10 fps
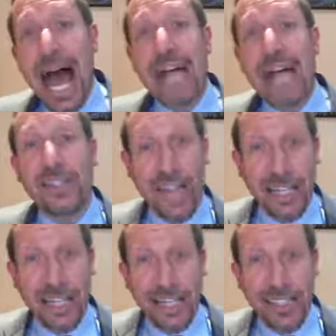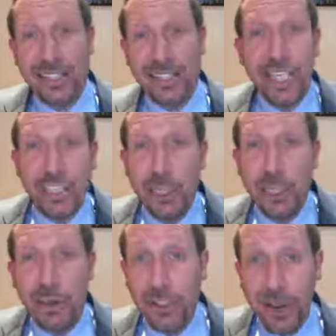act like this,
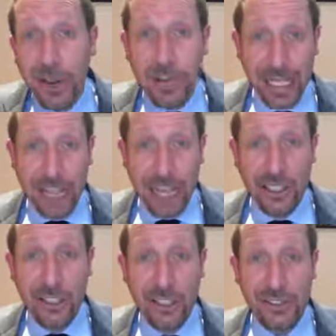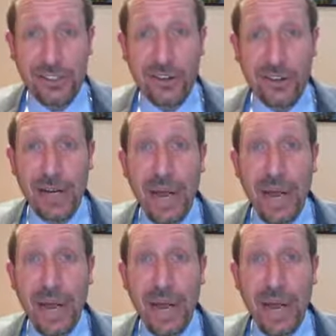she would not be allowed to do so.